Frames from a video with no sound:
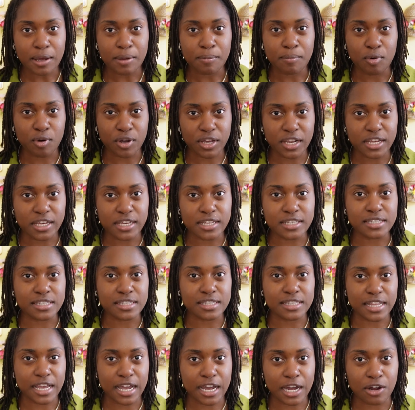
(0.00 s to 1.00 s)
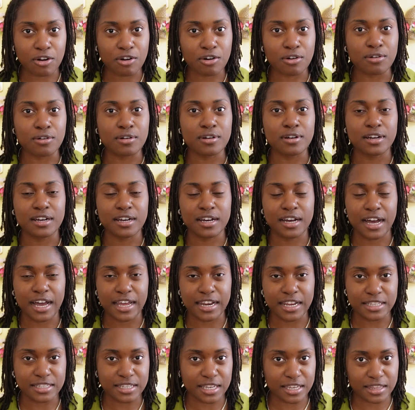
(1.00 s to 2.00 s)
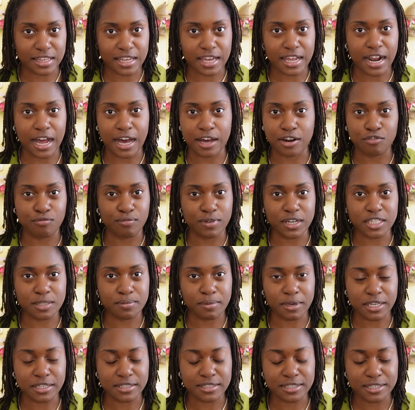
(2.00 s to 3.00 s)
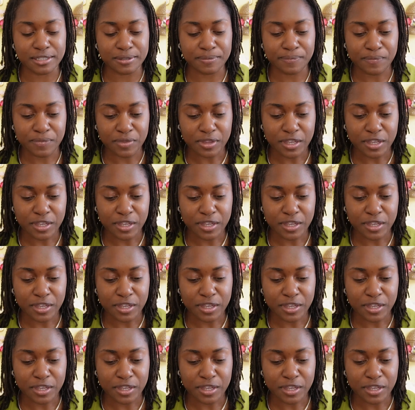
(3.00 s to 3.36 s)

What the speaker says: Point is, now I need to get that out of my space.